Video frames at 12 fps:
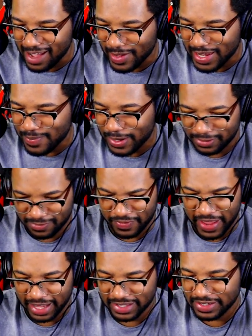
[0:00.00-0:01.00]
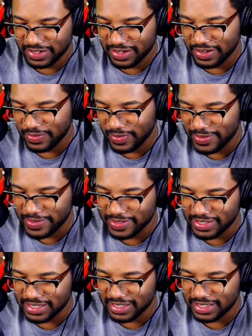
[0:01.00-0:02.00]
Yo, elemental factor.
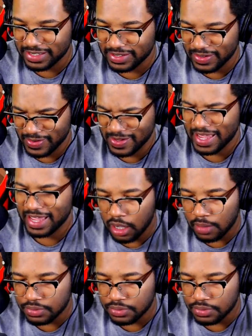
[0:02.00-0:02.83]
What's this? Okay.